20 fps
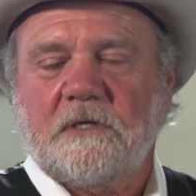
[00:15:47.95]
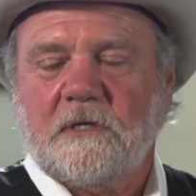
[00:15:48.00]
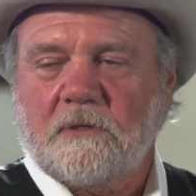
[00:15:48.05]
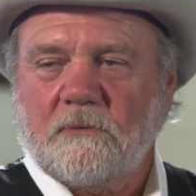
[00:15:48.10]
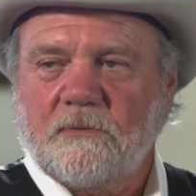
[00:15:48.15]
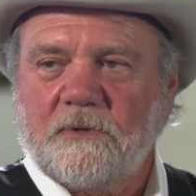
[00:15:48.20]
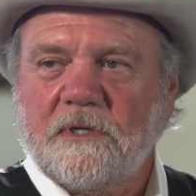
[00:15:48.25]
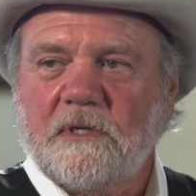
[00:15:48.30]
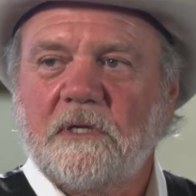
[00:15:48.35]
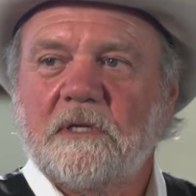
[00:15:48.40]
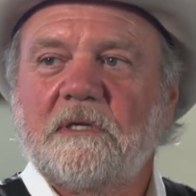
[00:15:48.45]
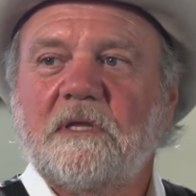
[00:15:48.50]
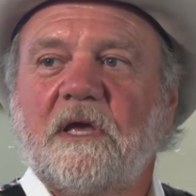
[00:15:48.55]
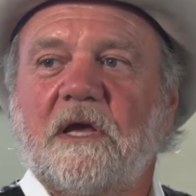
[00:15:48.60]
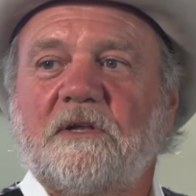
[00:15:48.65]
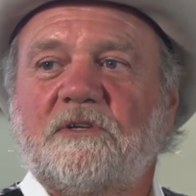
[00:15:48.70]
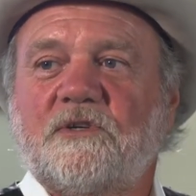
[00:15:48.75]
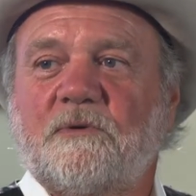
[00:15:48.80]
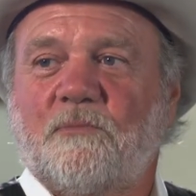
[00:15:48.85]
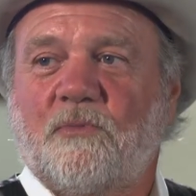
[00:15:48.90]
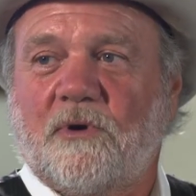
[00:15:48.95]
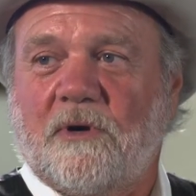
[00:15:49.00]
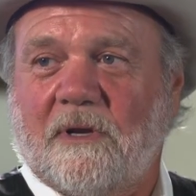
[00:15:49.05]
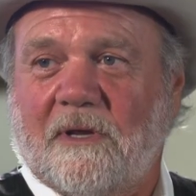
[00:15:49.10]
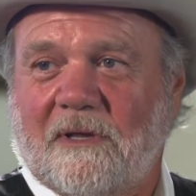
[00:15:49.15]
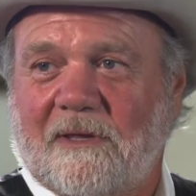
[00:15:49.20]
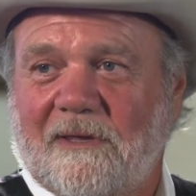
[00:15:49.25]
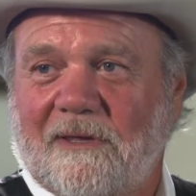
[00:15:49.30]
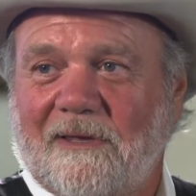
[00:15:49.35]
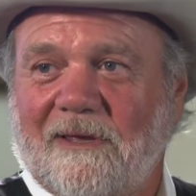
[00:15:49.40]
year we did catch a
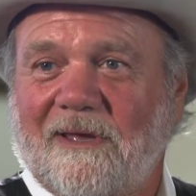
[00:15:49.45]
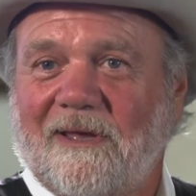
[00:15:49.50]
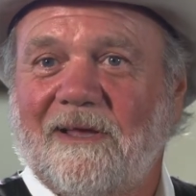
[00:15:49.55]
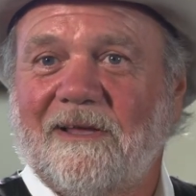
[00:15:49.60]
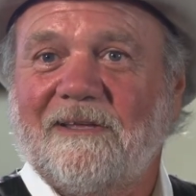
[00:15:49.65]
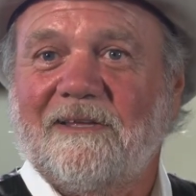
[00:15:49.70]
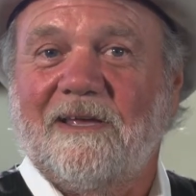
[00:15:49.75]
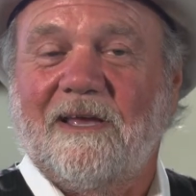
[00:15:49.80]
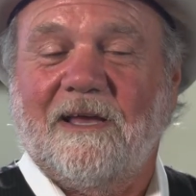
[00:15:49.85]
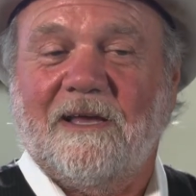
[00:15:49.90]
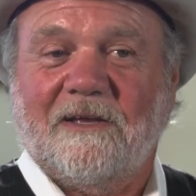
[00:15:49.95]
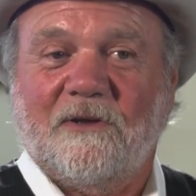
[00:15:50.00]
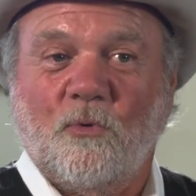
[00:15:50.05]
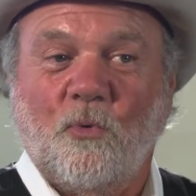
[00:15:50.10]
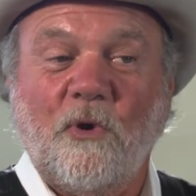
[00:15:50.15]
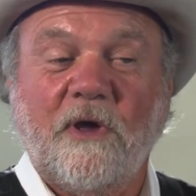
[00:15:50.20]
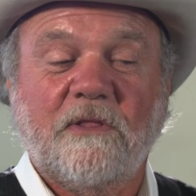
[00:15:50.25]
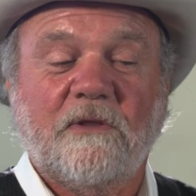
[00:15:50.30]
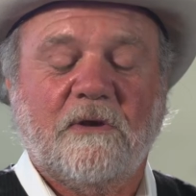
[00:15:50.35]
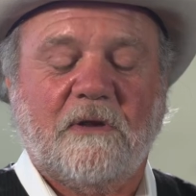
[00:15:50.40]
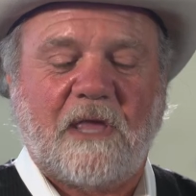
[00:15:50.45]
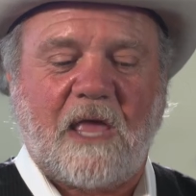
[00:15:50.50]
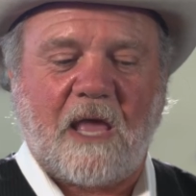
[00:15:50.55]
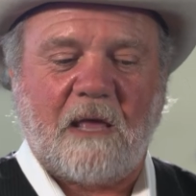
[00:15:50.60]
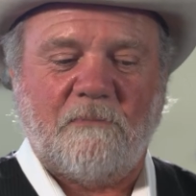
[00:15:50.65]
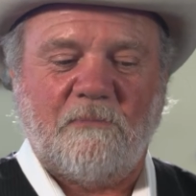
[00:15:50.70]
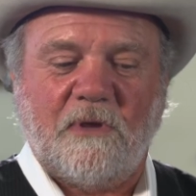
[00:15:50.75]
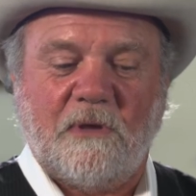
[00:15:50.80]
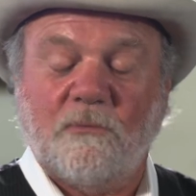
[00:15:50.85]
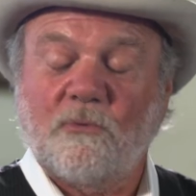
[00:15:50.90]
break, yeah. Weather
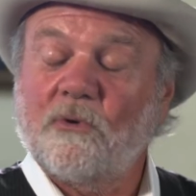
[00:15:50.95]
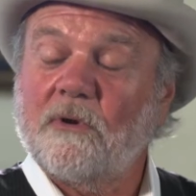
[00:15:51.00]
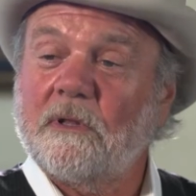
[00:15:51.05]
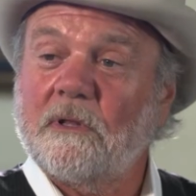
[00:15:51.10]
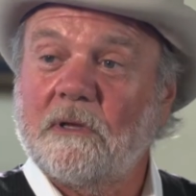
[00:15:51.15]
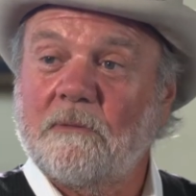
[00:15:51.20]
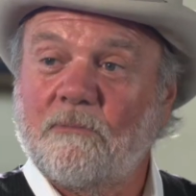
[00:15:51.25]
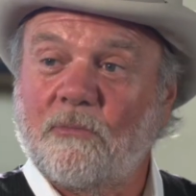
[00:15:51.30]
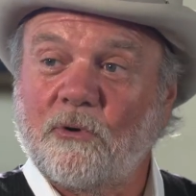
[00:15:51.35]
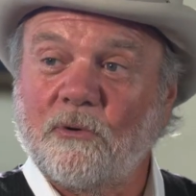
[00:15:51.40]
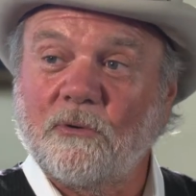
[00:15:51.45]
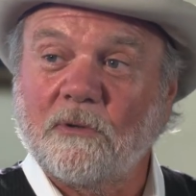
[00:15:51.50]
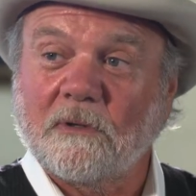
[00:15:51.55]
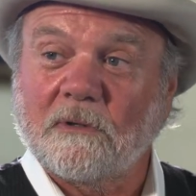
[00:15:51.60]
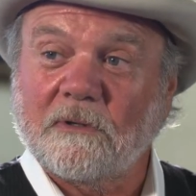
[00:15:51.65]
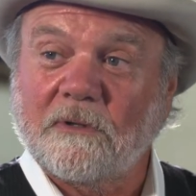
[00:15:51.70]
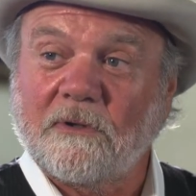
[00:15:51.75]
can be really brutal